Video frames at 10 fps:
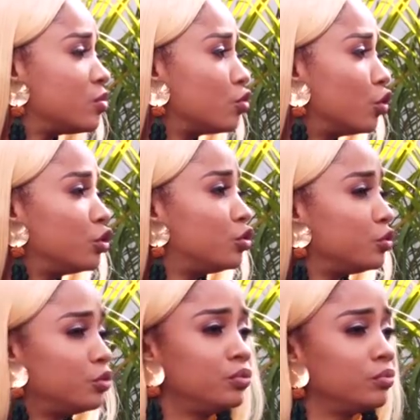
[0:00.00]
to not
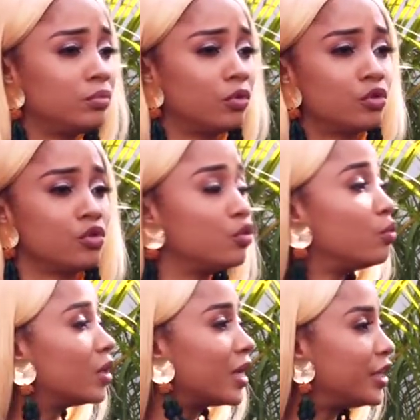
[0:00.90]
do or to do
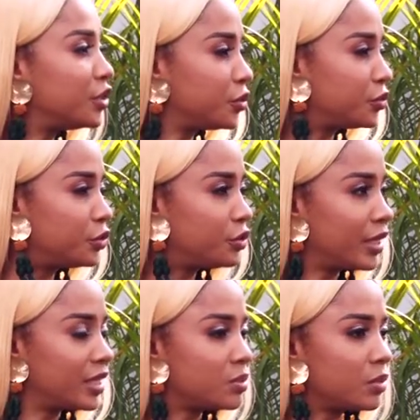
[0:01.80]
what I do. Do you
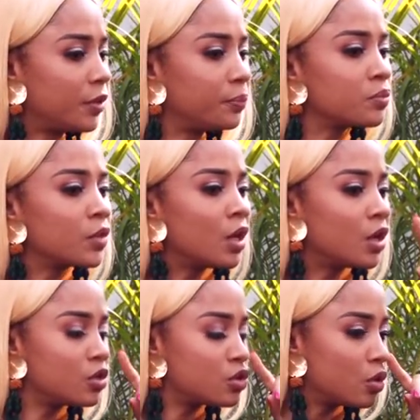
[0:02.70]
get me? Yeah.
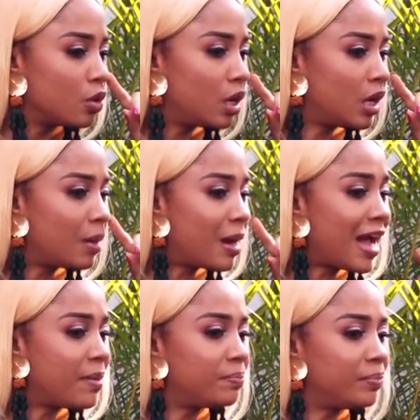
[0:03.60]
So um,
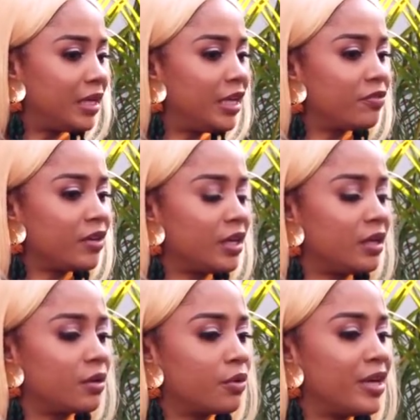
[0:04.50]
I believe in
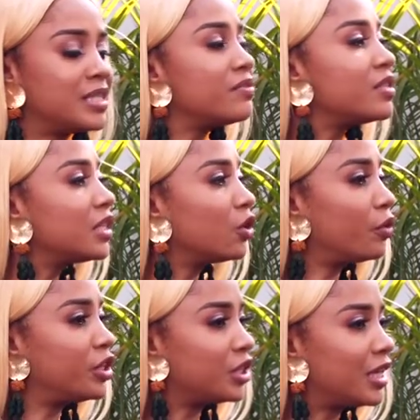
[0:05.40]
creativity and
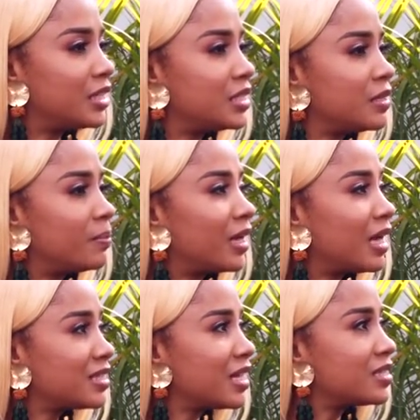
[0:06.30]
originality, but
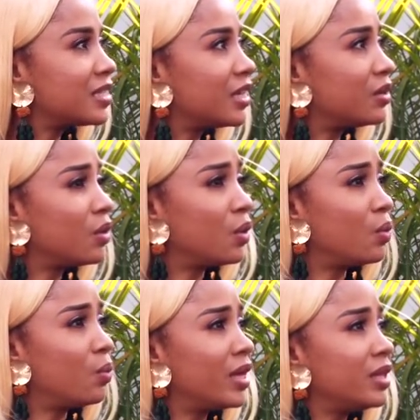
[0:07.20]
as I said,
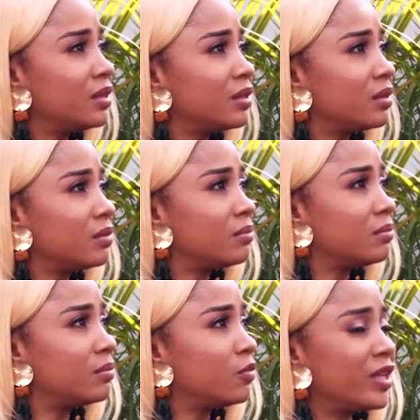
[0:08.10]
when
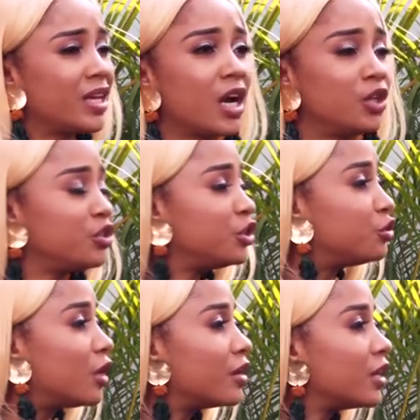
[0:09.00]
when the country is
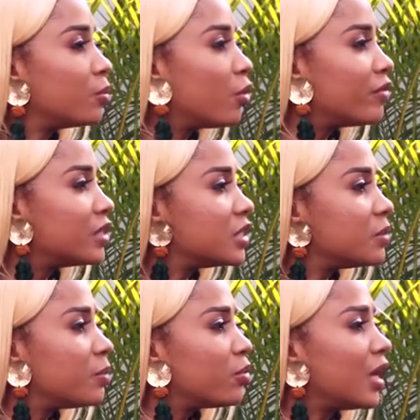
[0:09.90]
drowning in poverty,
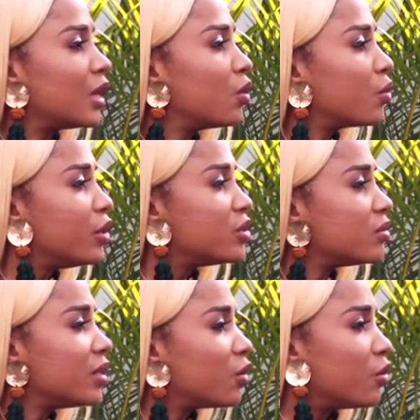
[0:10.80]
people are not going to
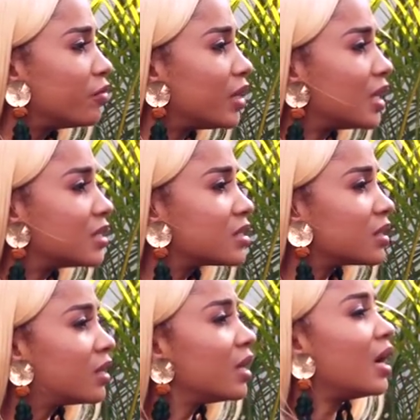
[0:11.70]
think of that. Think
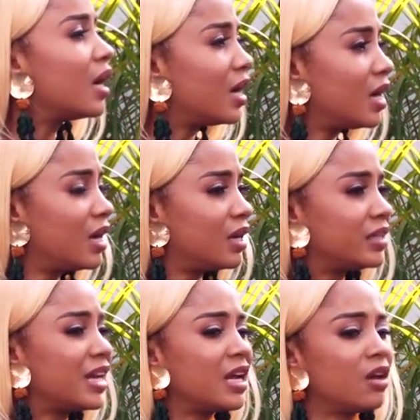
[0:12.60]
about, uh -huh. yeah.
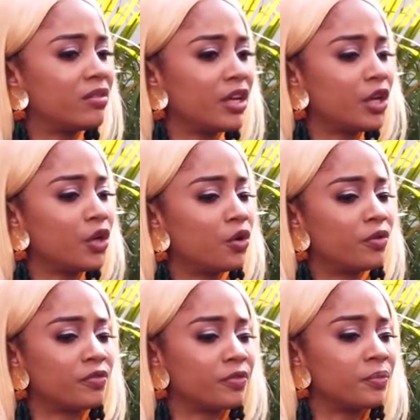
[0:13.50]
They are now thinking of